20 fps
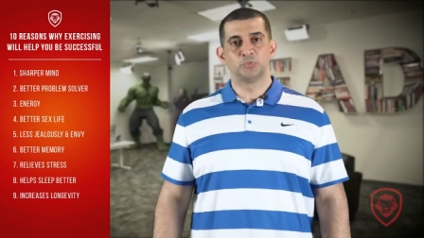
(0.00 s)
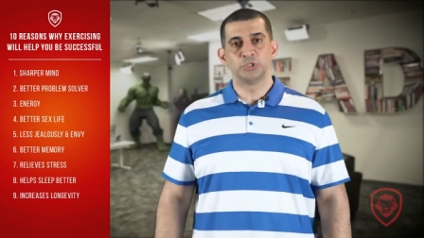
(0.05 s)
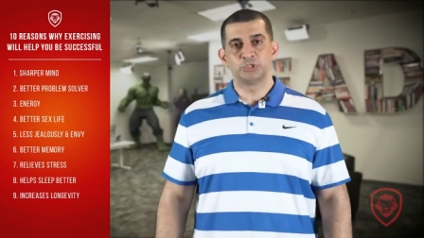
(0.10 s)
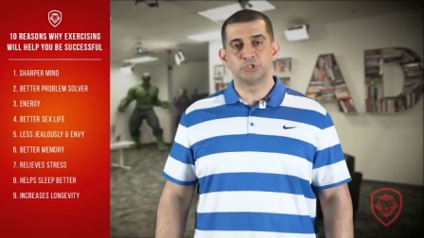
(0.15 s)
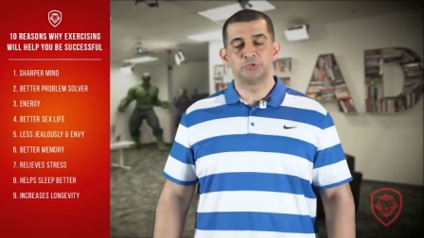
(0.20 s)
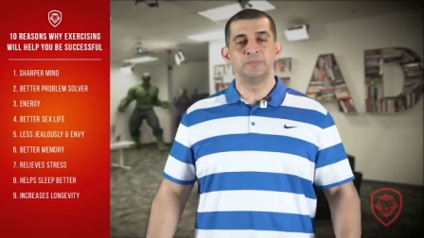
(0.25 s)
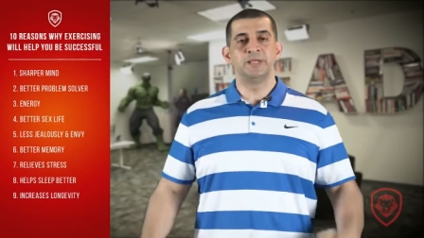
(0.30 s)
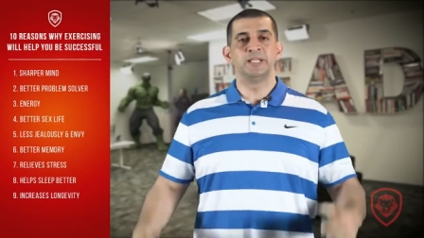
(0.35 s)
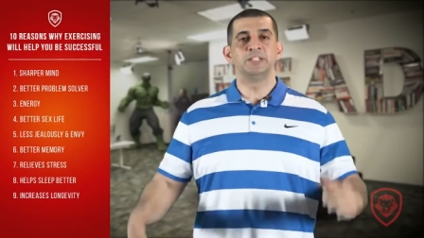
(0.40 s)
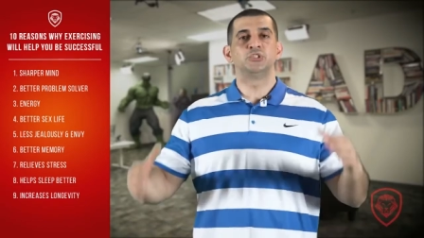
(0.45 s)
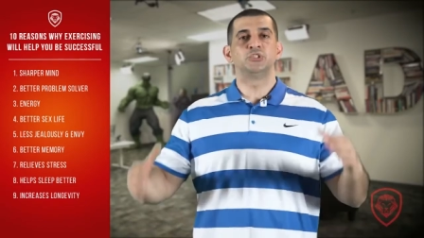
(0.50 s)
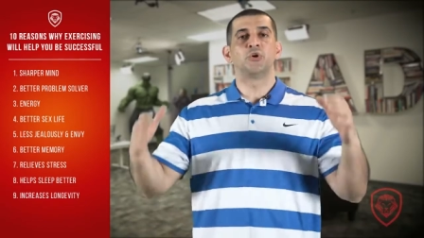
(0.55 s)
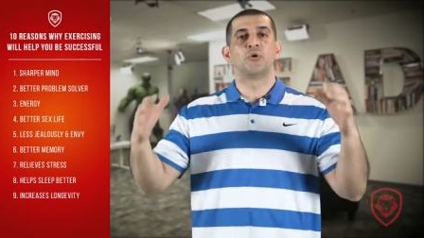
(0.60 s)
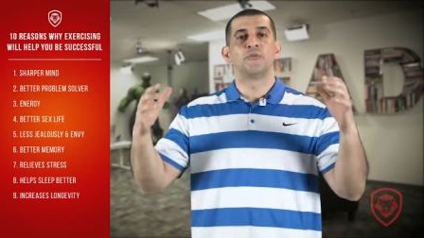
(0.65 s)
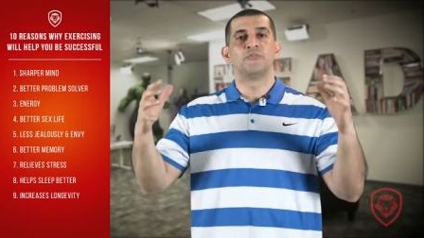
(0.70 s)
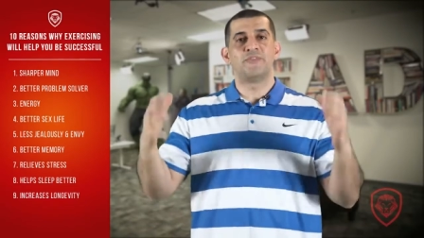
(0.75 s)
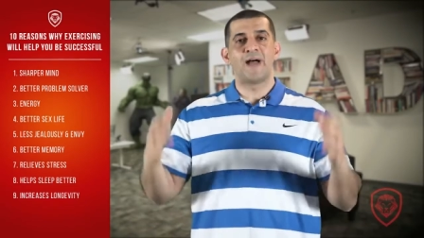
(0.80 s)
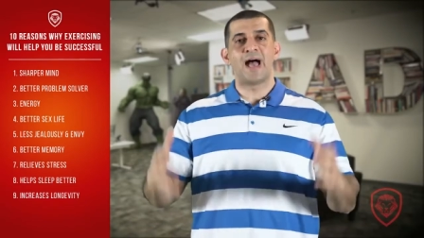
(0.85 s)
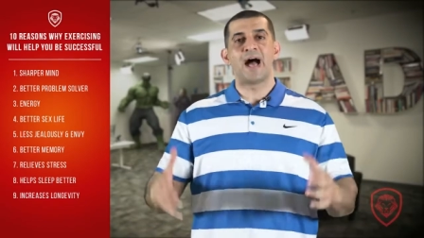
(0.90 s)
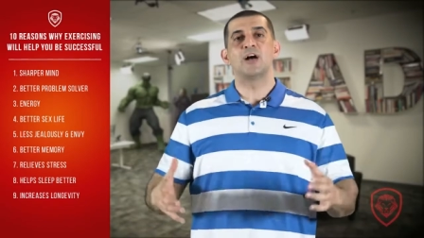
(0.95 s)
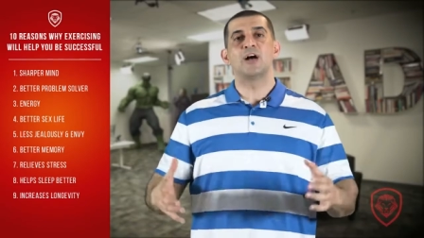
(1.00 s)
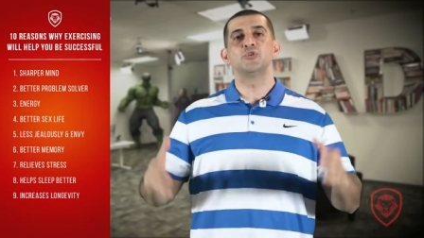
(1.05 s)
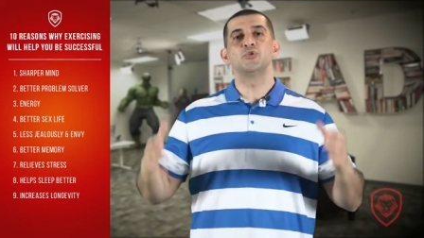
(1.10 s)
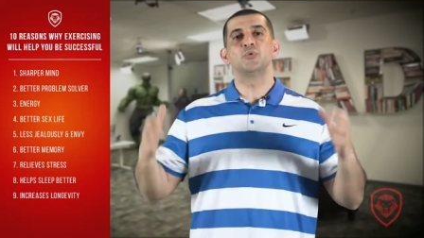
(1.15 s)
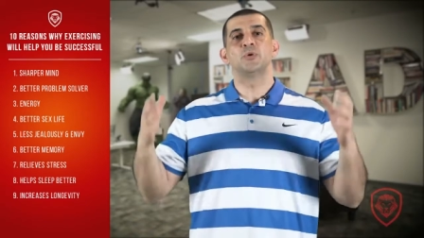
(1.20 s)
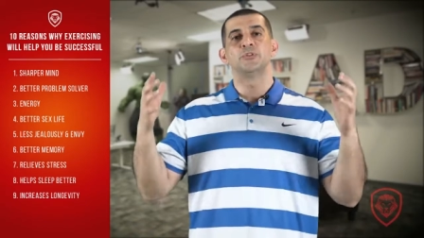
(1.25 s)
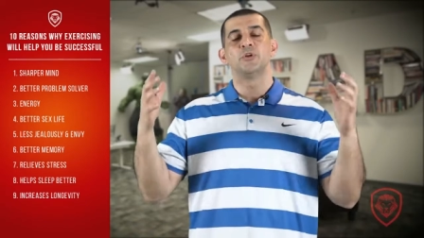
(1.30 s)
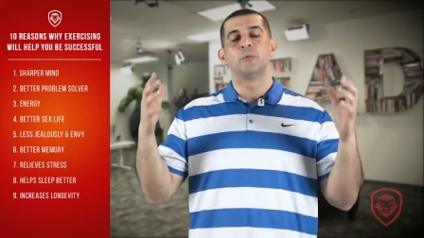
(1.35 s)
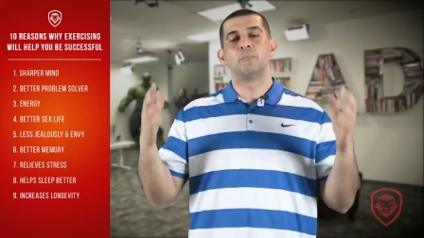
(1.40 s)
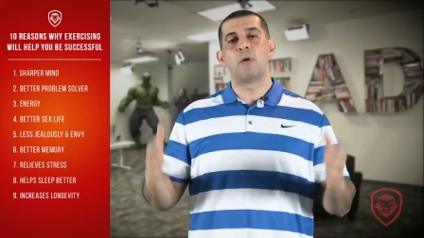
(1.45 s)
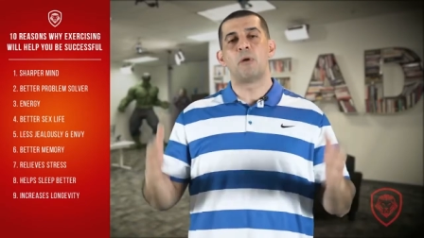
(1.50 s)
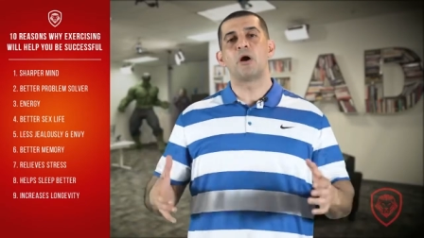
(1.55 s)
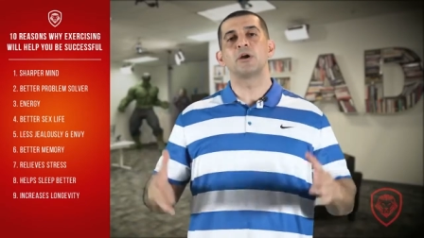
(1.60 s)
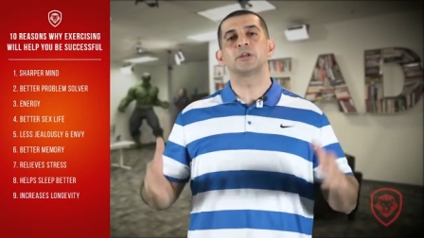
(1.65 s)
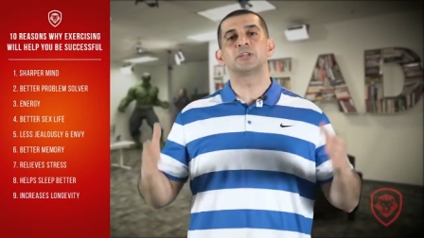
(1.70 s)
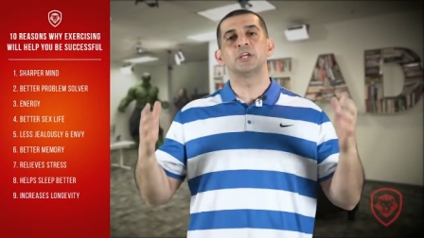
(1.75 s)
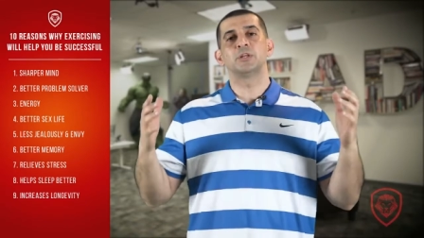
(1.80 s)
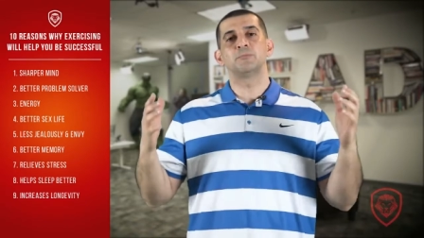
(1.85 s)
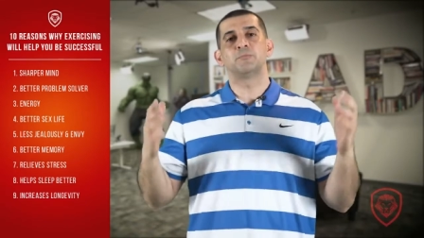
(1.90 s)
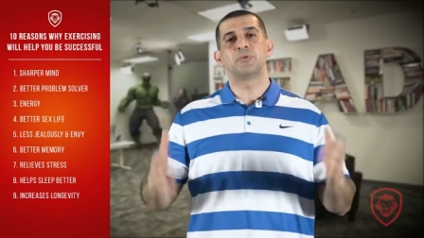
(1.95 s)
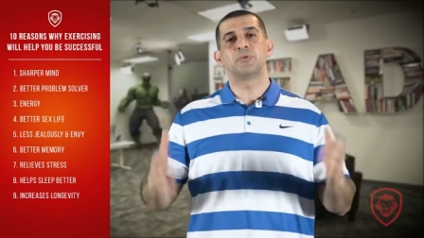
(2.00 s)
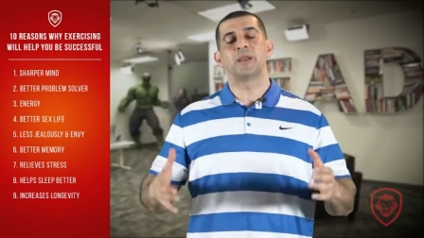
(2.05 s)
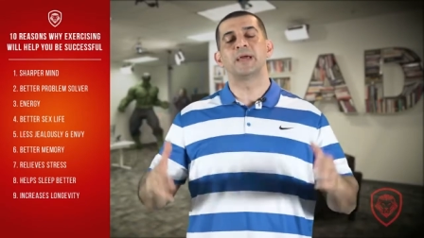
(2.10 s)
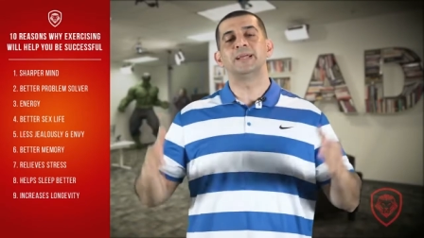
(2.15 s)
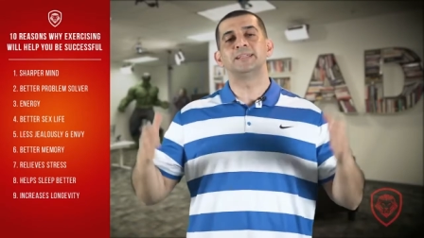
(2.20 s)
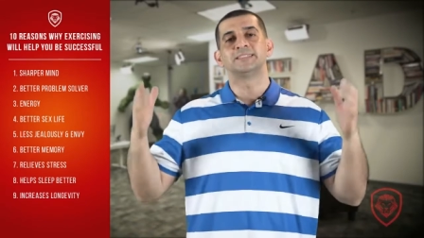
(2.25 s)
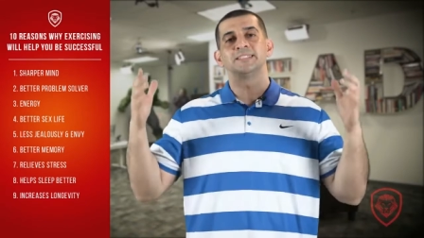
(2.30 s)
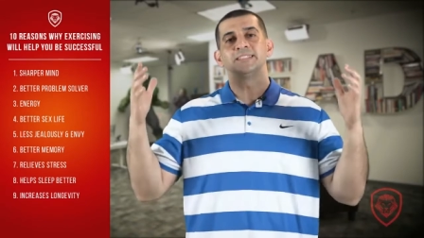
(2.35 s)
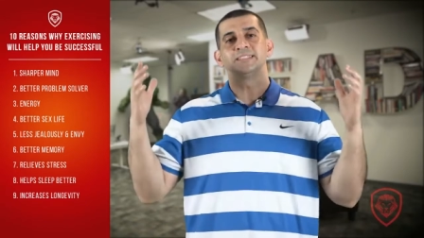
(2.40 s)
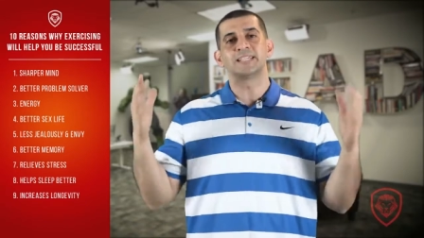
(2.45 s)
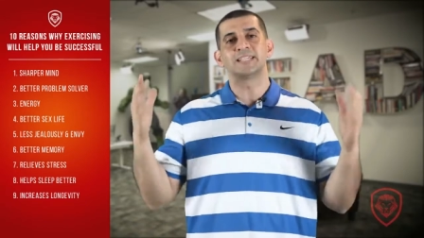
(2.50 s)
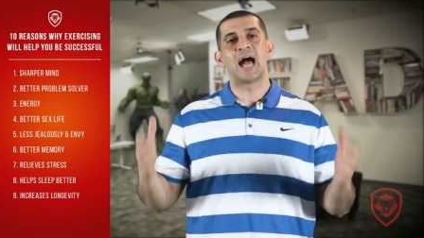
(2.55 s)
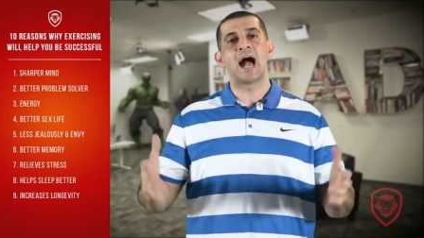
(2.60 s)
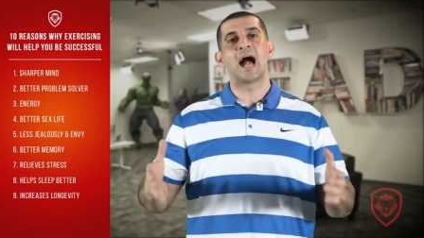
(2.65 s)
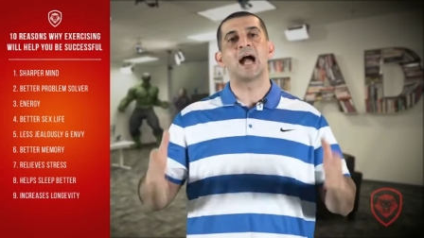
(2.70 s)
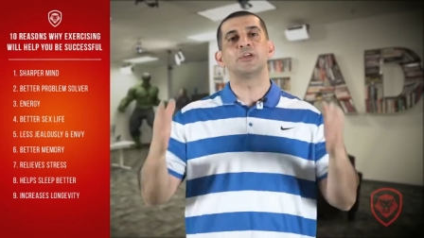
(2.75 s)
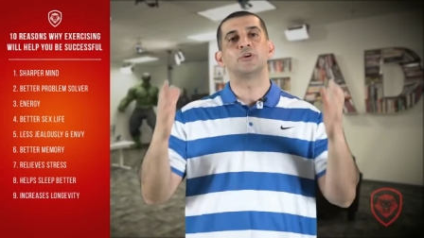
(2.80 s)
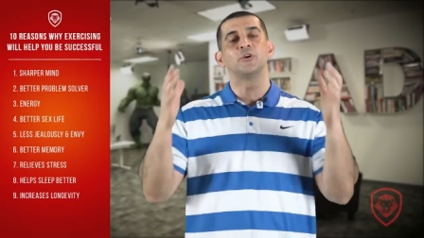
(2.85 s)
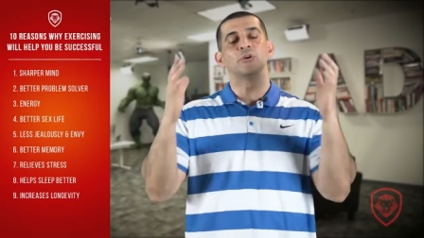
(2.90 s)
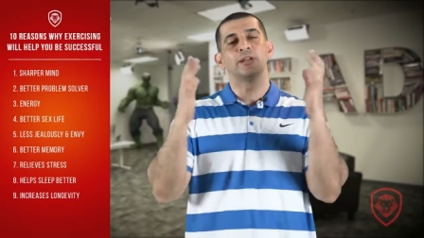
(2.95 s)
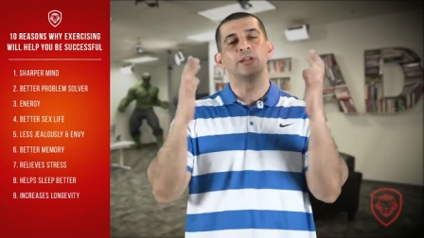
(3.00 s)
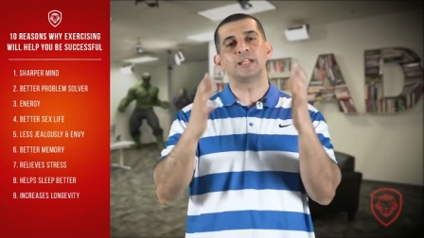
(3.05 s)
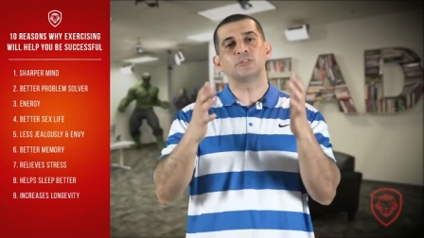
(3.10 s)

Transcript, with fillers: which means your value in the marketplace is higher.